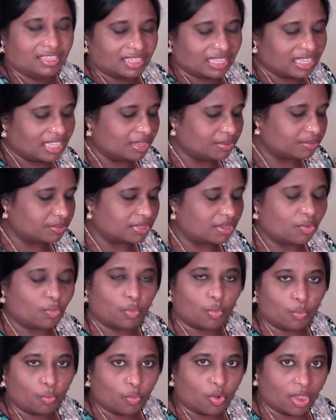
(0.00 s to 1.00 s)
keeps
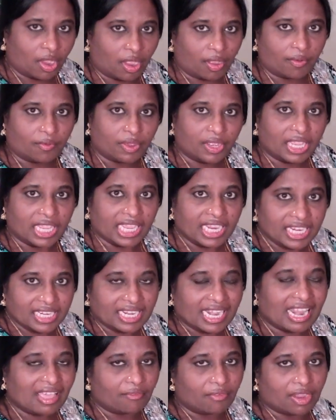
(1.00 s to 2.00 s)
more
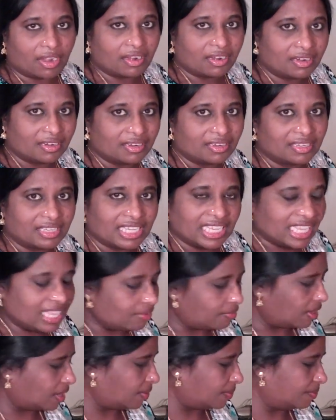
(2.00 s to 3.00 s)
heat level
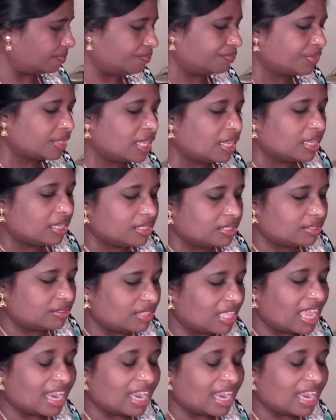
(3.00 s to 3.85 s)
even. To